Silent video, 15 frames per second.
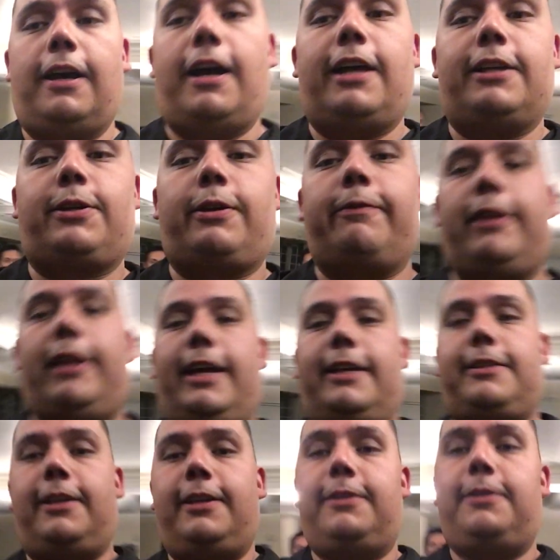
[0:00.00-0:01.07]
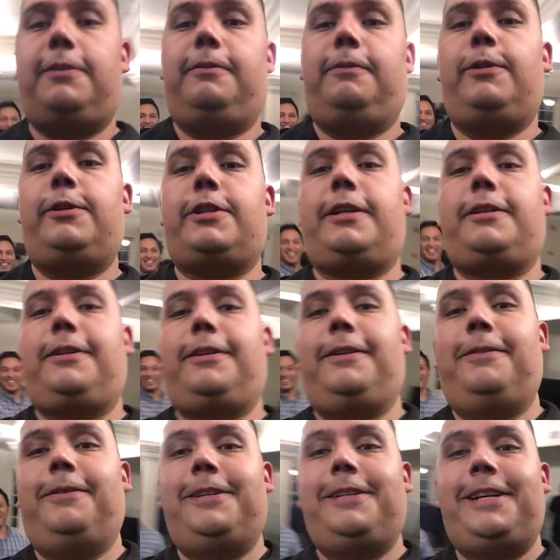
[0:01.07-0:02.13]
Oscar Velasquez. Where's Oscar?
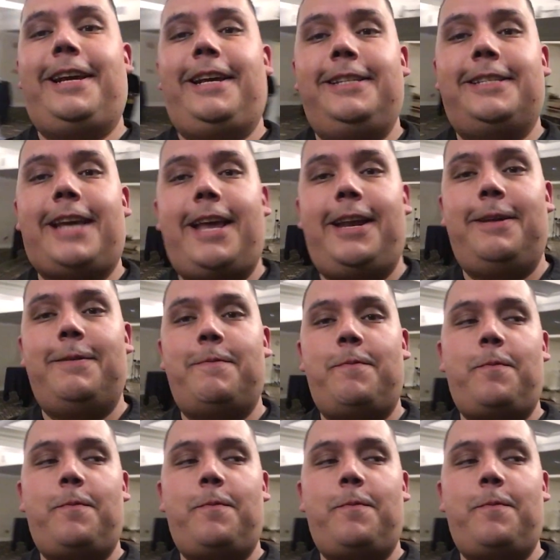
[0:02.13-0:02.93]
Where's he? He's hiding.